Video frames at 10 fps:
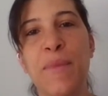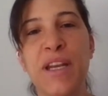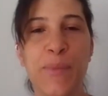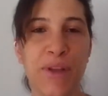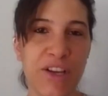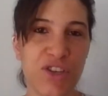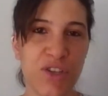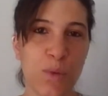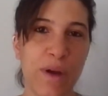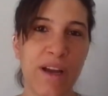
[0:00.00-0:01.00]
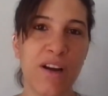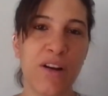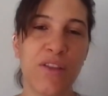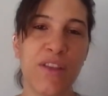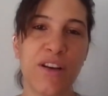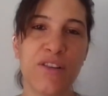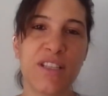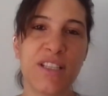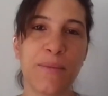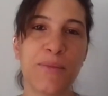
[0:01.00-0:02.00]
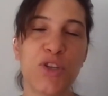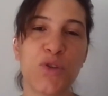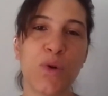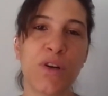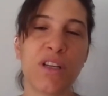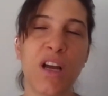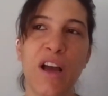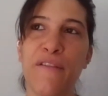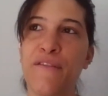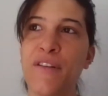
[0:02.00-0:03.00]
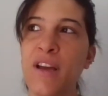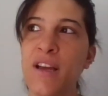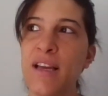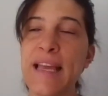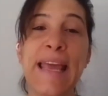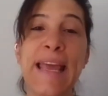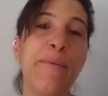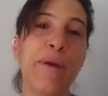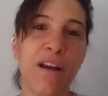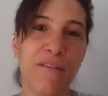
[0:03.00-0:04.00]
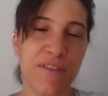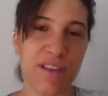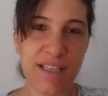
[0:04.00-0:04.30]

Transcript: manipulation where there's some sort of gaming of the